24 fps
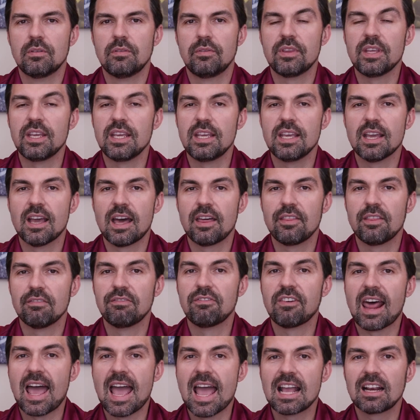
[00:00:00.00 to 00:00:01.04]
The
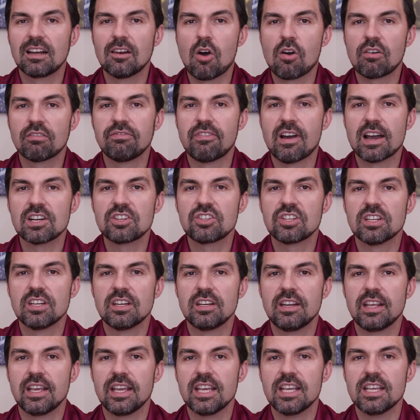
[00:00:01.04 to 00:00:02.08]
flag lock
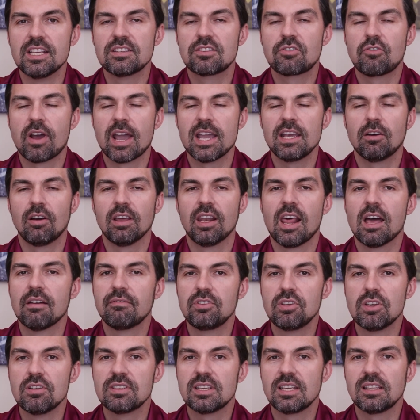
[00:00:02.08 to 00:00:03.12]
function is great. I
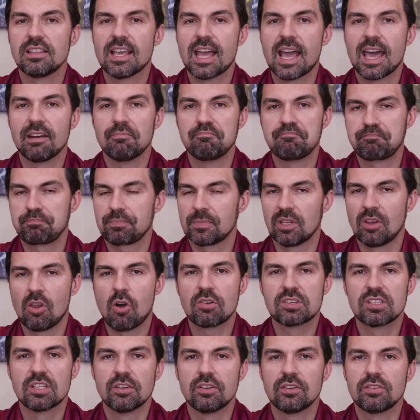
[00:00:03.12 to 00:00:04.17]
love using that.
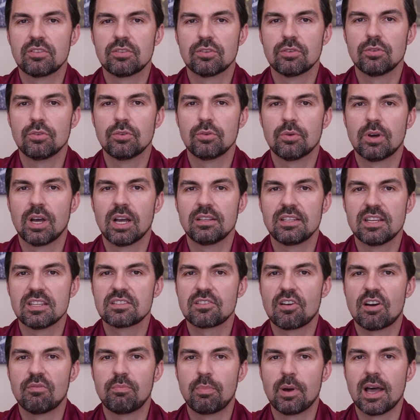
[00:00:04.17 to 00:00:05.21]
Locks onto disc
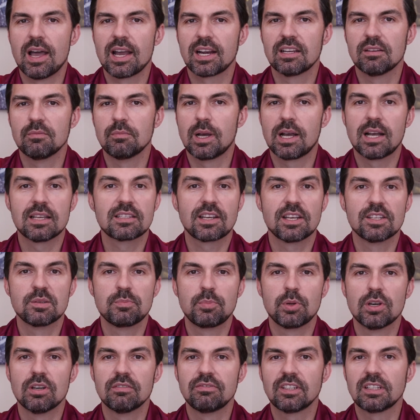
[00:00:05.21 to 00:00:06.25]
golf baskets
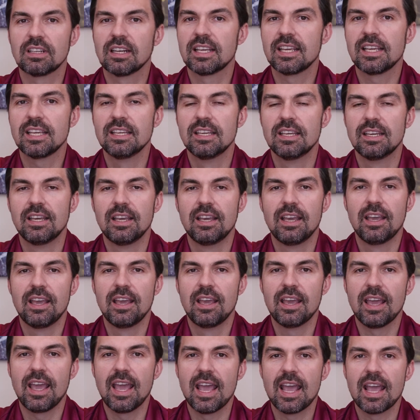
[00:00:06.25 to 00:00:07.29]
perfectly,
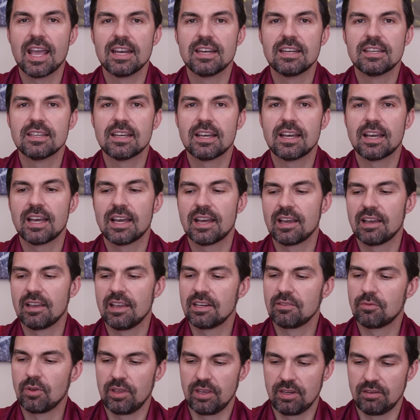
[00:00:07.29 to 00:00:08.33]
and
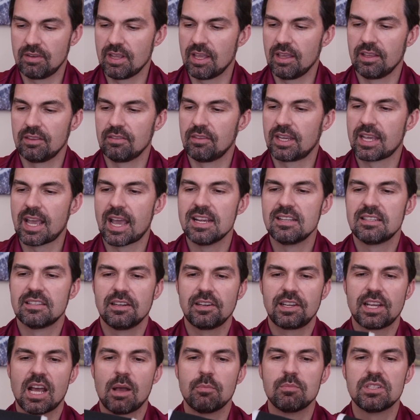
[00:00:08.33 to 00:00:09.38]
the case that
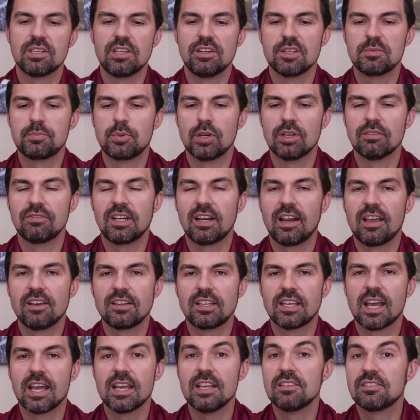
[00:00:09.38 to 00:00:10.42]
it comes in is perfectly
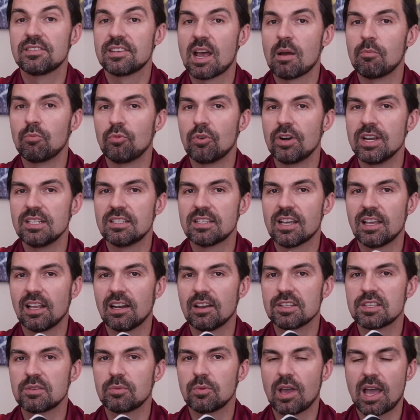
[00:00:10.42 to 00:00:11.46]
okay. Some
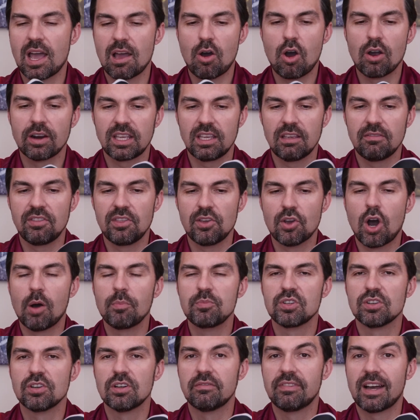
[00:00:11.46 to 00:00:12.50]
retailers give the
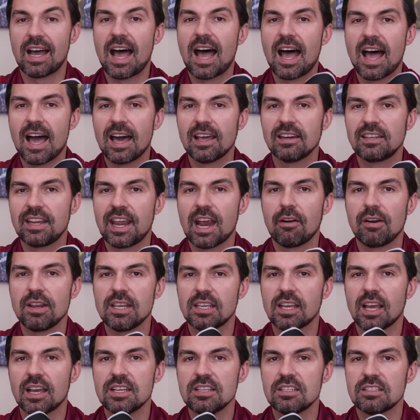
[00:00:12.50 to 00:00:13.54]
option of a hard carry
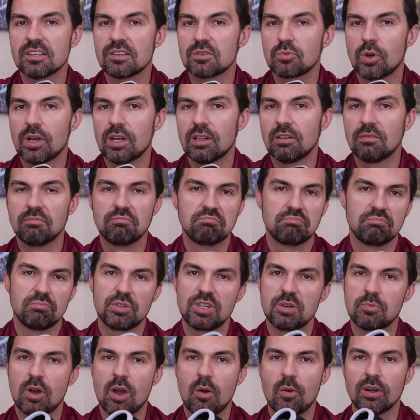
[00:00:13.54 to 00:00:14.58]
case as well,
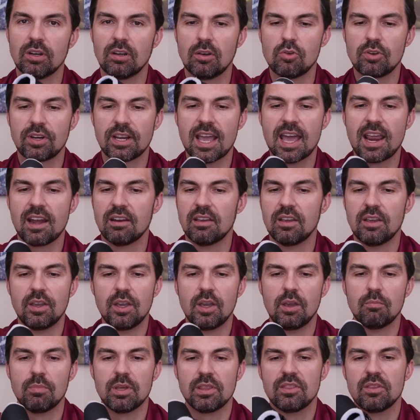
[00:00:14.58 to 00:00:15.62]
which you might want to look at,
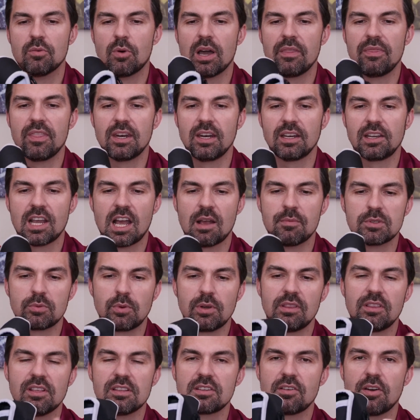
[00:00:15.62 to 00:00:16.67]
but the one that it comes
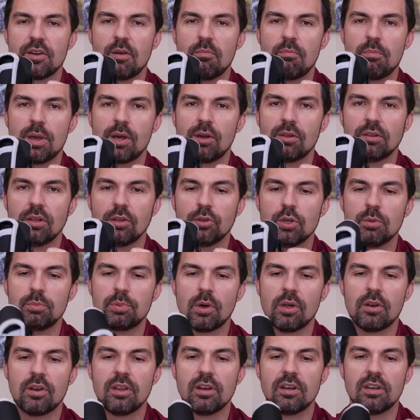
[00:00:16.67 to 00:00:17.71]
with, it's got a belt loop
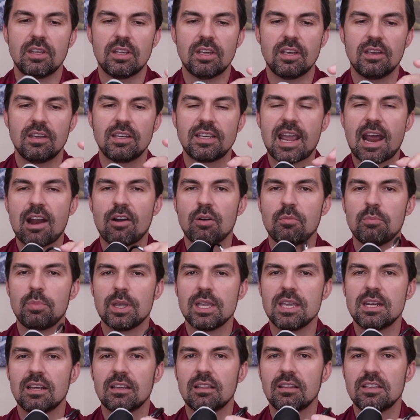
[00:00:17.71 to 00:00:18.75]
on it,
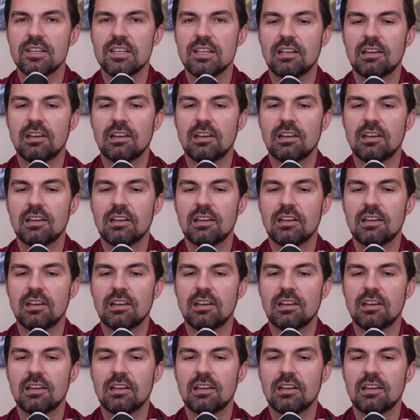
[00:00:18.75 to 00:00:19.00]
carabiner that you